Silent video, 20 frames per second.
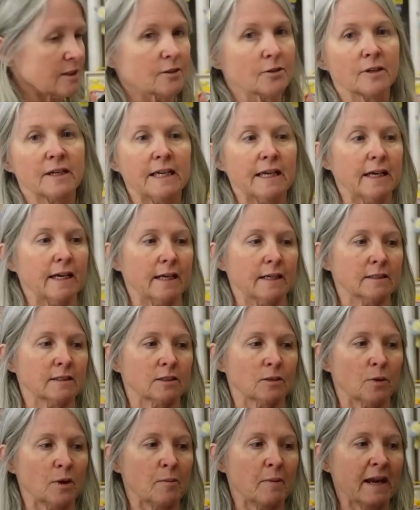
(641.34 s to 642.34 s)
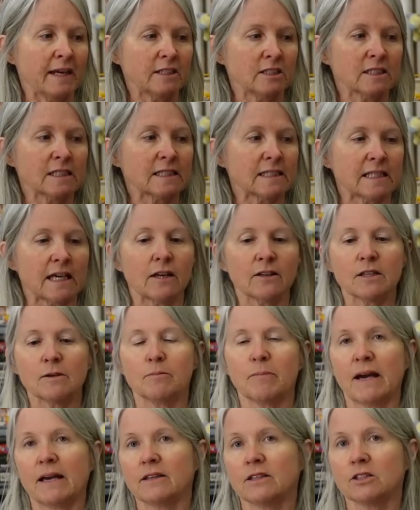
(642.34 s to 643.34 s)
they're in. So we may just sell them
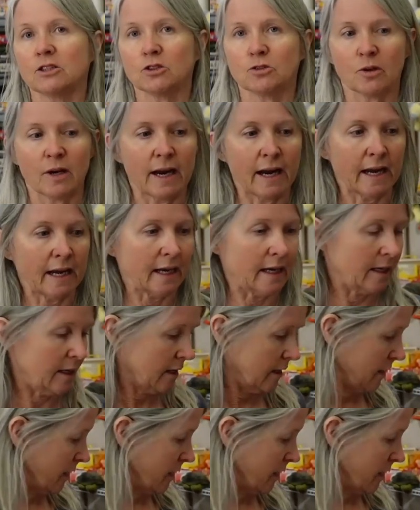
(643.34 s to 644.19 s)
by the tray.